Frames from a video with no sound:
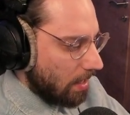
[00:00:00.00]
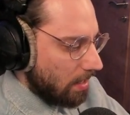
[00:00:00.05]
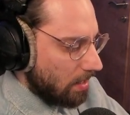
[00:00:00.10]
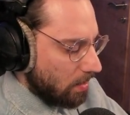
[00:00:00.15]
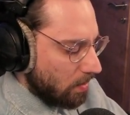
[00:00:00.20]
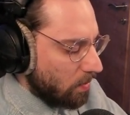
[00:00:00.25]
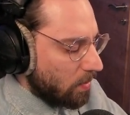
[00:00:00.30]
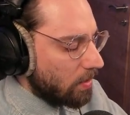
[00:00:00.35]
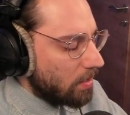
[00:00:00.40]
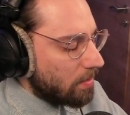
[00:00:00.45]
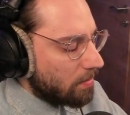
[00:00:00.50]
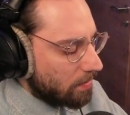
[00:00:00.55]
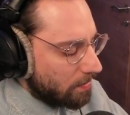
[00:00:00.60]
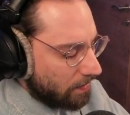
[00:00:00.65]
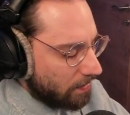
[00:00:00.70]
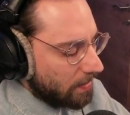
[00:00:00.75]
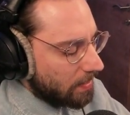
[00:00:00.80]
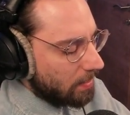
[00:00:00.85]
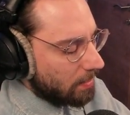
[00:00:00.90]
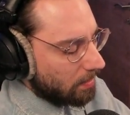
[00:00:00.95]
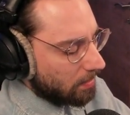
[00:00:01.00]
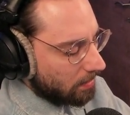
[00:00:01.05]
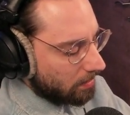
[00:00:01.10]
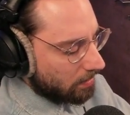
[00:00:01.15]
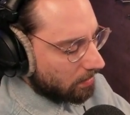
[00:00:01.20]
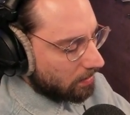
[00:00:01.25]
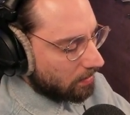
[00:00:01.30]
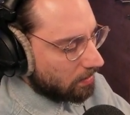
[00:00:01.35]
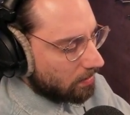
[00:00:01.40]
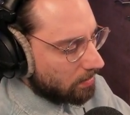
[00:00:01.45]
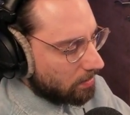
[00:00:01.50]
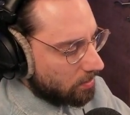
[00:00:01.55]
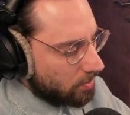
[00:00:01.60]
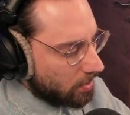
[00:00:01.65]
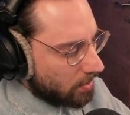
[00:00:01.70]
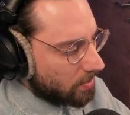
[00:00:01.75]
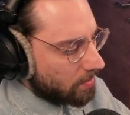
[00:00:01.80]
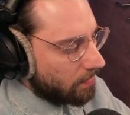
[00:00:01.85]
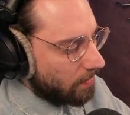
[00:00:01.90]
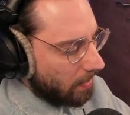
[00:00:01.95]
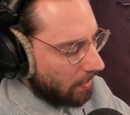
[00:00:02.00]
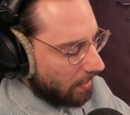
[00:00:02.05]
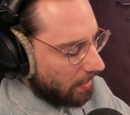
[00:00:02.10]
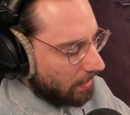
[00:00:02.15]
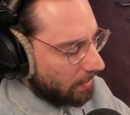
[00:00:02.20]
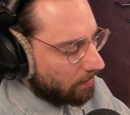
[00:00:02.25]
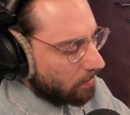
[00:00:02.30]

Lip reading: will feel just fine.